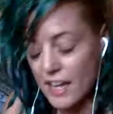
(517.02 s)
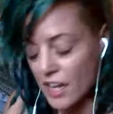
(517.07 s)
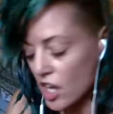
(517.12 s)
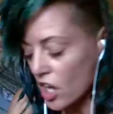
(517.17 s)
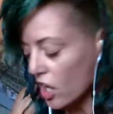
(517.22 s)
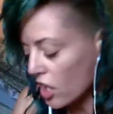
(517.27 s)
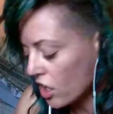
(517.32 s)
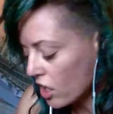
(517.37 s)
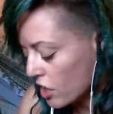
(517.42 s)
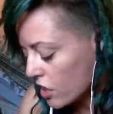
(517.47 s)
a
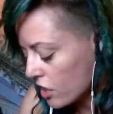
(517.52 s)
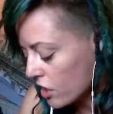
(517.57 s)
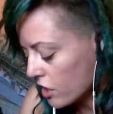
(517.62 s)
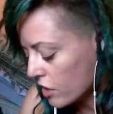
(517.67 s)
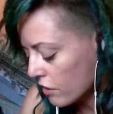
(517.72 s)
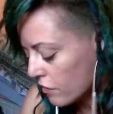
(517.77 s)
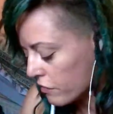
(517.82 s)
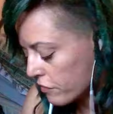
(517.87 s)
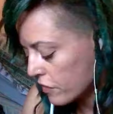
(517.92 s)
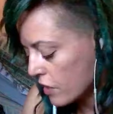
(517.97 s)

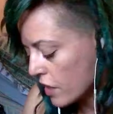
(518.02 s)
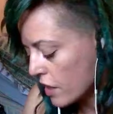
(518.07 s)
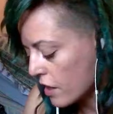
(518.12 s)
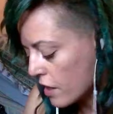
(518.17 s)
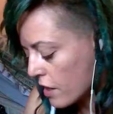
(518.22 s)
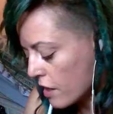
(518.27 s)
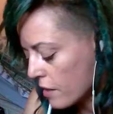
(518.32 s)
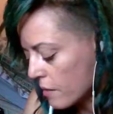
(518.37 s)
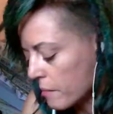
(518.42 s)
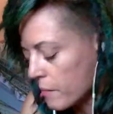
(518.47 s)
card
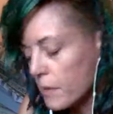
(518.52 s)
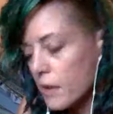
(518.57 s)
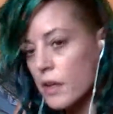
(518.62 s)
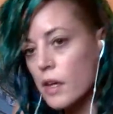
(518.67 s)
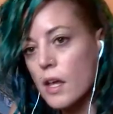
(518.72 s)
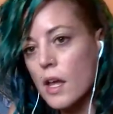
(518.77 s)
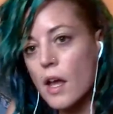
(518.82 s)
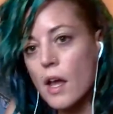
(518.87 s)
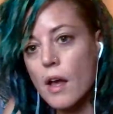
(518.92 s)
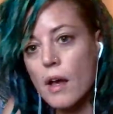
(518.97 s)
from
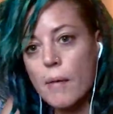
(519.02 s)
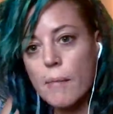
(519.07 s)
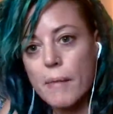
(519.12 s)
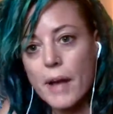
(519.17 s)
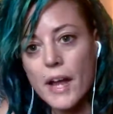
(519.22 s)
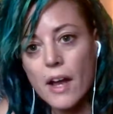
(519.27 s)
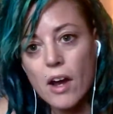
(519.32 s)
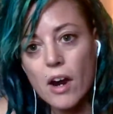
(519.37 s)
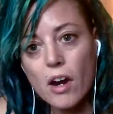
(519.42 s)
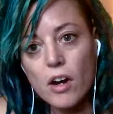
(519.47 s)

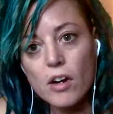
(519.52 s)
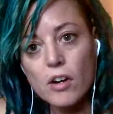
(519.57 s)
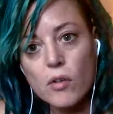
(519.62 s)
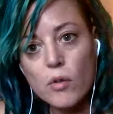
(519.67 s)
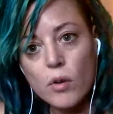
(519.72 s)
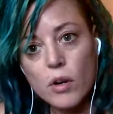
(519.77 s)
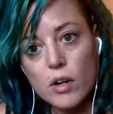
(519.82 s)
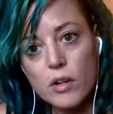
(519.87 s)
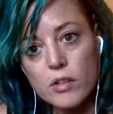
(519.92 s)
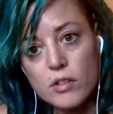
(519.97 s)
my Art
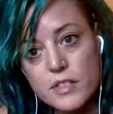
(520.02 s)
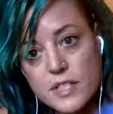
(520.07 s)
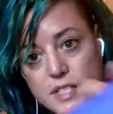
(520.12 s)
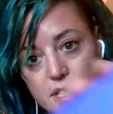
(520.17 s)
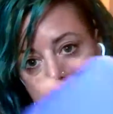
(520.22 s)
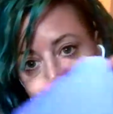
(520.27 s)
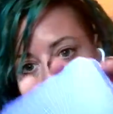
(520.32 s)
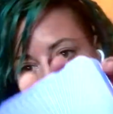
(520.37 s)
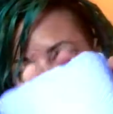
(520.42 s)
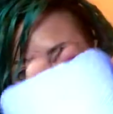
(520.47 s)
Oracles
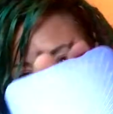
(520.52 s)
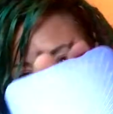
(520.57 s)
deck.